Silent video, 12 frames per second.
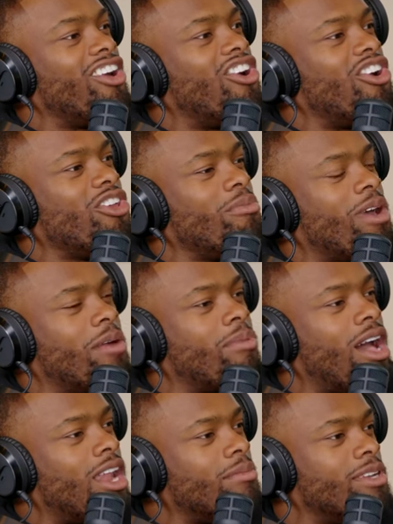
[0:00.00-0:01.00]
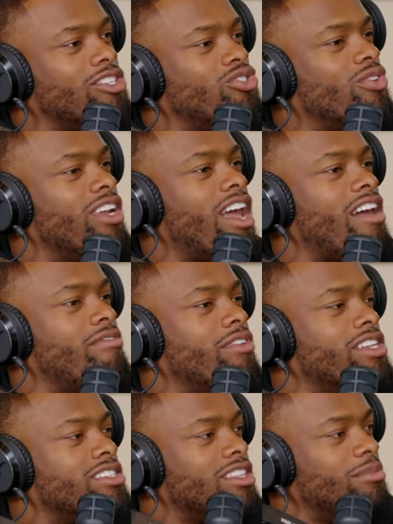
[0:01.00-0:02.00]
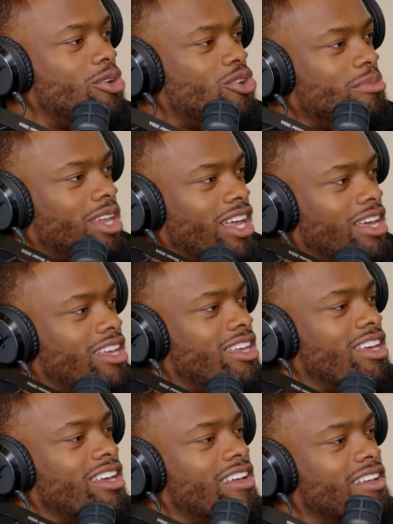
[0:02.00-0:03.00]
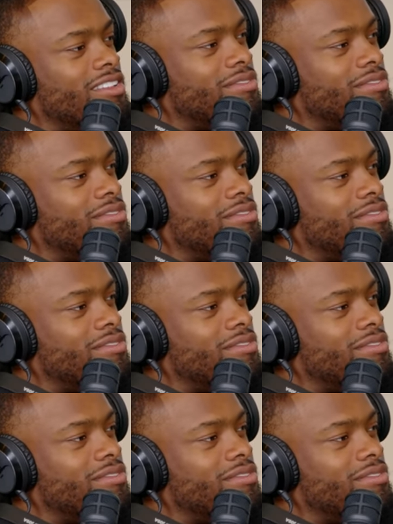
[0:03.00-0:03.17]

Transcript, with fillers: call you about a problem that you cannot fix at the moment. Like, I'm